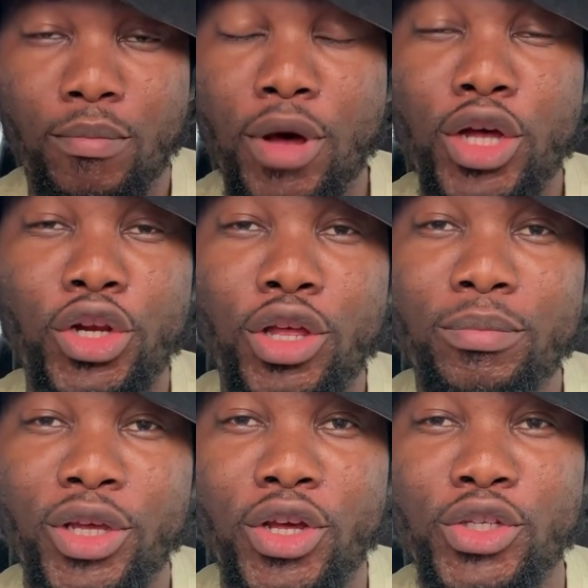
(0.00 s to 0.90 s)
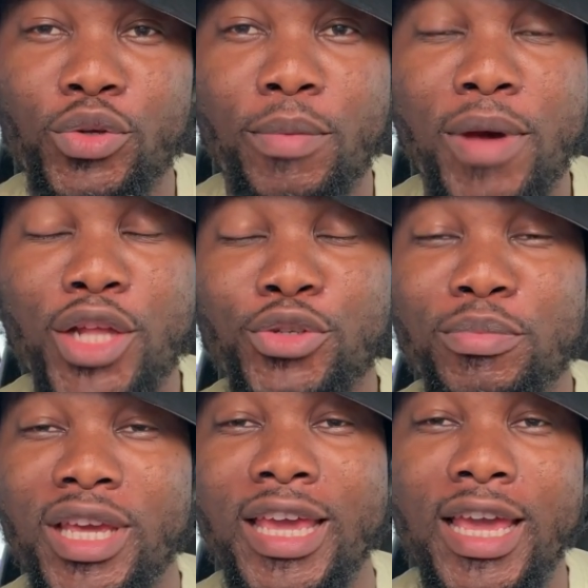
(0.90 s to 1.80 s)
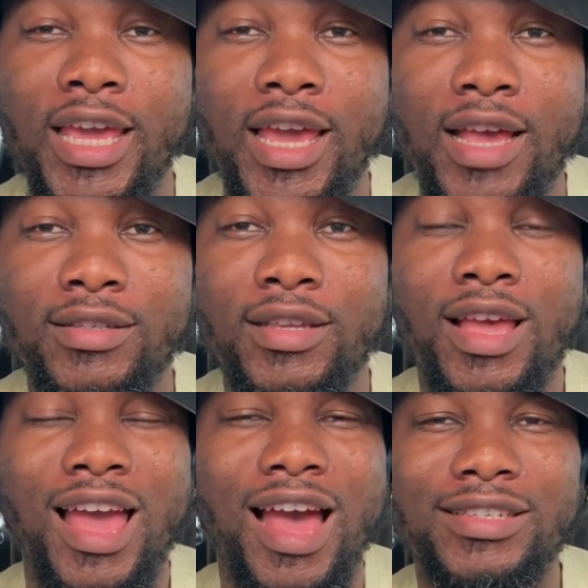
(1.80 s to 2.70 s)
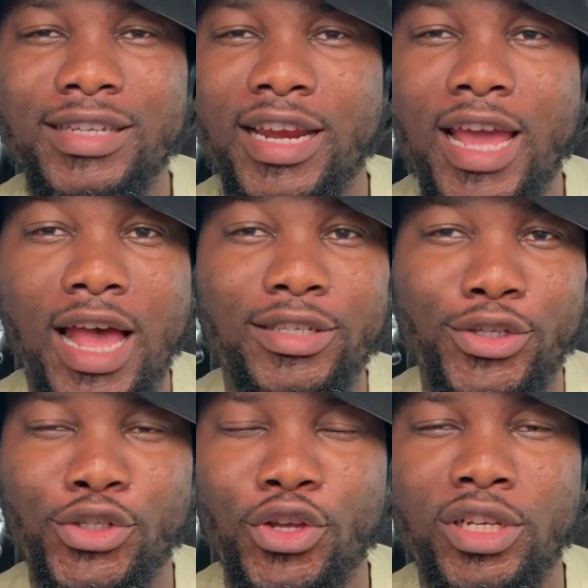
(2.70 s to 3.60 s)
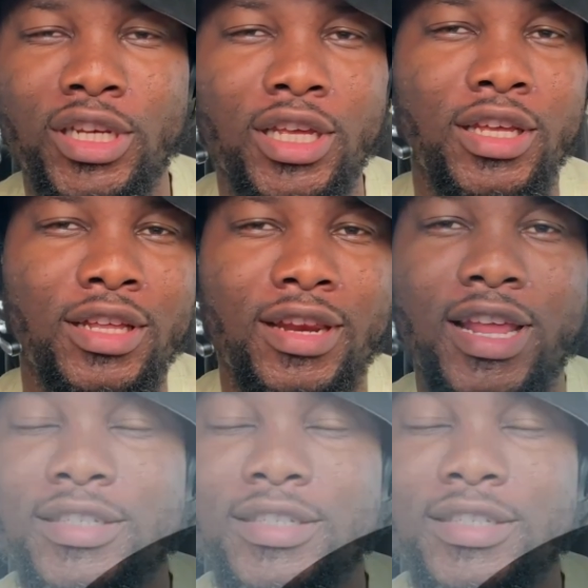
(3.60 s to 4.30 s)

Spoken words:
Buckle up because we're about to make AKS as clear as a sunny day. Let's